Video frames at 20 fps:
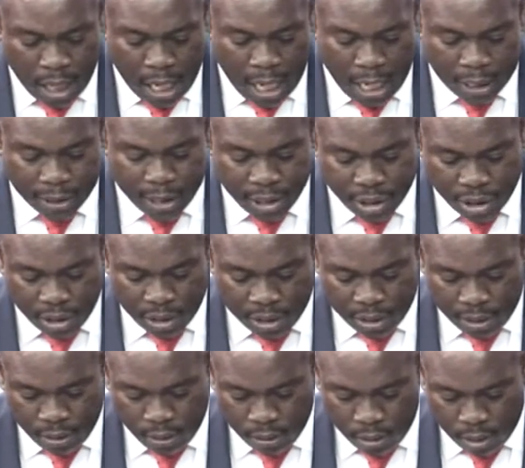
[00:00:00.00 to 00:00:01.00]

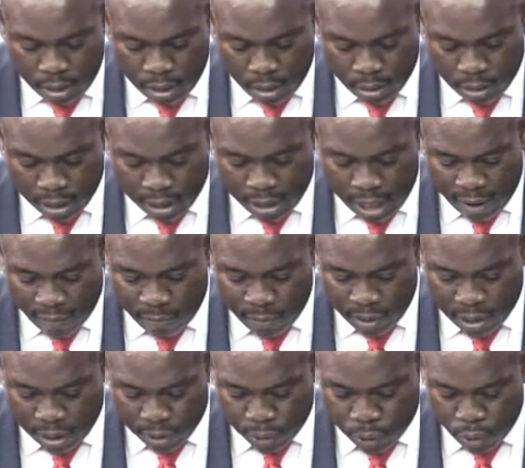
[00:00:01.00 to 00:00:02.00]
Additionally, the
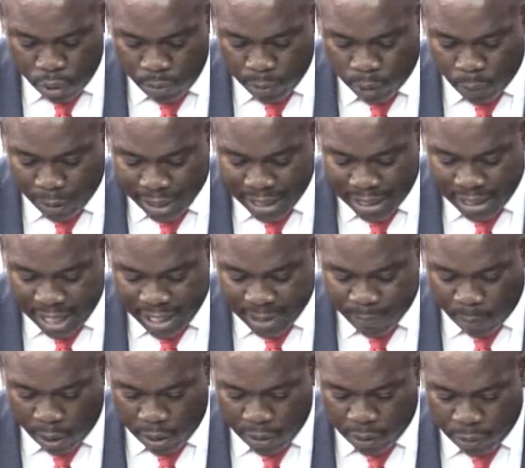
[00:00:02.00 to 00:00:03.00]
government assumed
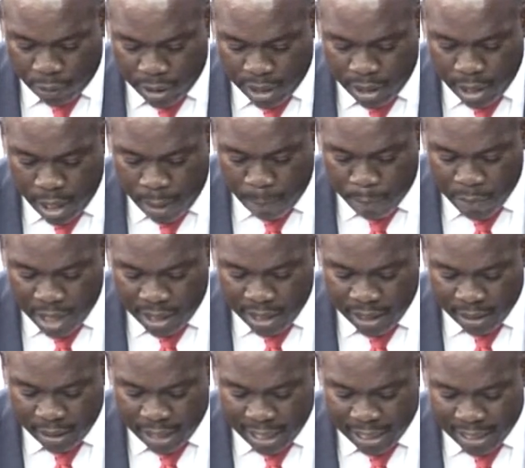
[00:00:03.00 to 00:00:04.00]
$26.3
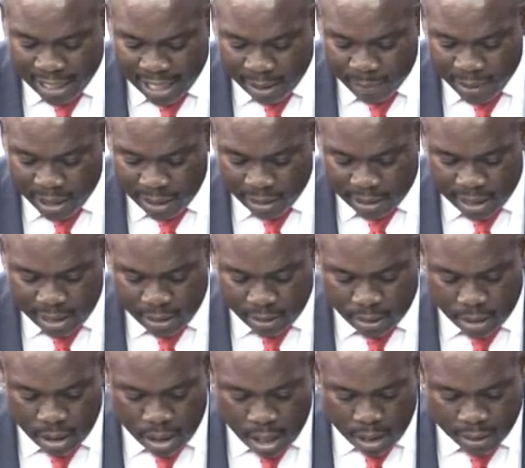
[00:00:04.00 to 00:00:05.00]
million in liabilities,
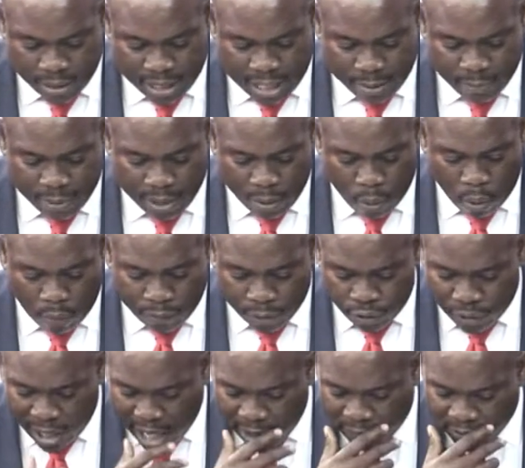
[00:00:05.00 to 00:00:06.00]
namely
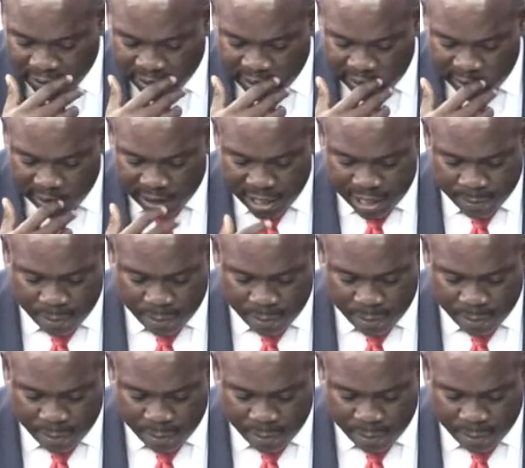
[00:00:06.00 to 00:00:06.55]
overdraft facilities